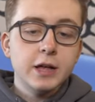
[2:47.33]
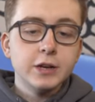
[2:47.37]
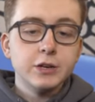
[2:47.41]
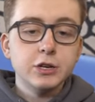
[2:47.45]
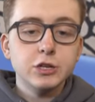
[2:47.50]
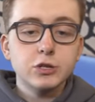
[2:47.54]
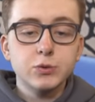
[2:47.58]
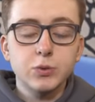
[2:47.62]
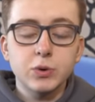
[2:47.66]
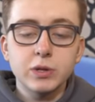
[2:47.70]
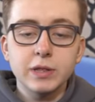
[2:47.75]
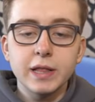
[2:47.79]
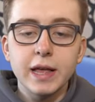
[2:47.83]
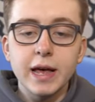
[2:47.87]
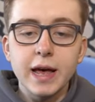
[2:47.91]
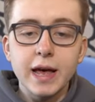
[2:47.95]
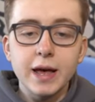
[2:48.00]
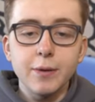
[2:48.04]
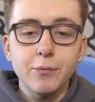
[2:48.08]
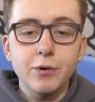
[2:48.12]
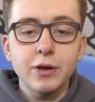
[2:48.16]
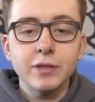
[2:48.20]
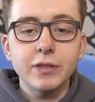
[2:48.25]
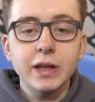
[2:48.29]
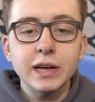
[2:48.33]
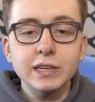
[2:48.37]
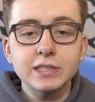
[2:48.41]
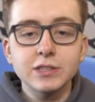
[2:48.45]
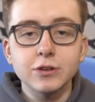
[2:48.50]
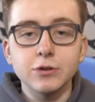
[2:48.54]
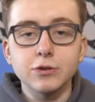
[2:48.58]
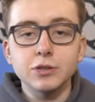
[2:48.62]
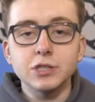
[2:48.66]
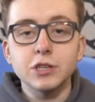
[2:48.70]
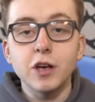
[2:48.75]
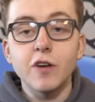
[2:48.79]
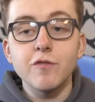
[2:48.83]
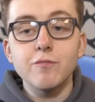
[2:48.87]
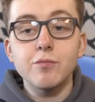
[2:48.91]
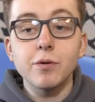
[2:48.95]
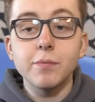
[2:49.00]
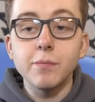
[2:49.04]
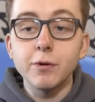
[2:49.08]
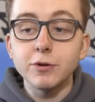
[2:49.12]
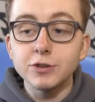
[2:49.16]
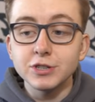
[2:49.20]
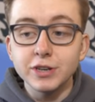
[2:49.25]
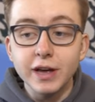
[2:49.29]
Just one last one last little self
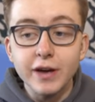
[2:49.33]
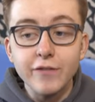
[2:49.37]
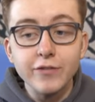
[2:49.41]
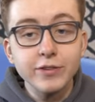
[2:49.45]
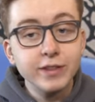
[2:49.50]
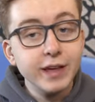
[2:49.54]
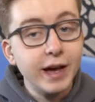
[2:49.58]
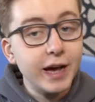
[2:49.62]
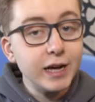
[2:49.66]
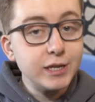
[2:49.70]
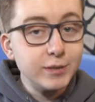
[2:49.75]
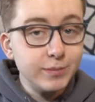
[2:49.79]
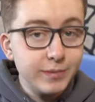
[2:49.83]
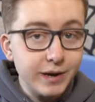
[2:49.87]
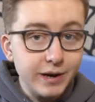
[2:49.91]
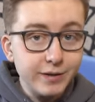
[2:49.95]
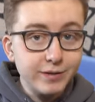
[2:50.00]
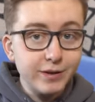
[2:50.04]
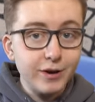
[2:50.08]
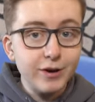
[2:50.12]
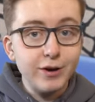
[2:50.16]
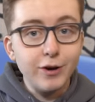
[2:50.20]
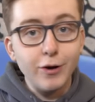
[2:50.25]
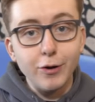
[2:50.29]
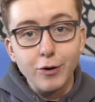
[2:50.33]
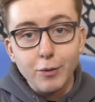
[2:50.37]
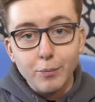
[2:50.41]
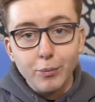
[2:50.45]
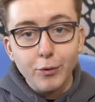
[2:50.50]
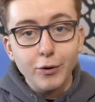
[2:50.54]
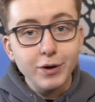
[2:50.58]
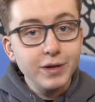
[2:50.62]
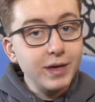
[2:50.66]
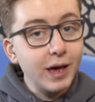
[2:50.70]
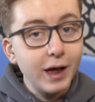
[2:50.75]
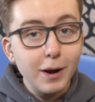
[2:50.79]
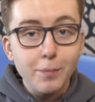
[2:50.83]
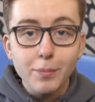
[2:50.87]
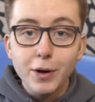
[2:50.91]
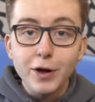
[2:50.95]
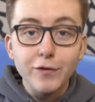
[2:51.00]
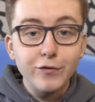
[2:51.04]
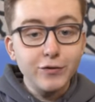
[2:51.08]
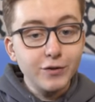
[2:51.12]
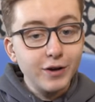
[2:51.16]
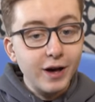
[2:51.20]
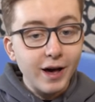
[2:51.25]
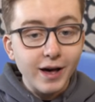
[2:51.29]
promotion advertisement out there. You know, your boy got to
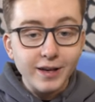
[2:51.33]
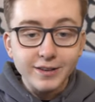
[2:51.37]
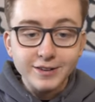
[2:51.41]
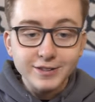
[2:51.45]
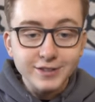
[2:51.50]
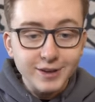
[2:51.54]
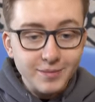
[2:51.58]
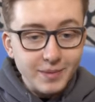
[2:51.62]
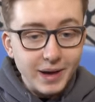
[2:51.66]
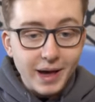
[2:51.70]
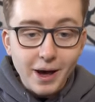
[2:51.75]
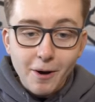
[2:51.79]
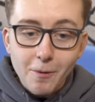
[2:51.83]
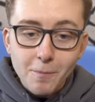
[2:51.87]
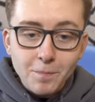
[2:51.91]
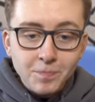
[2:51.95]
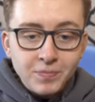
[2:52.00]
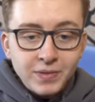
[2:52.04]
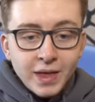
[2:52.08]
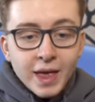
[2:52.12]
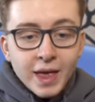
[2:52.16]
pay for college somehow.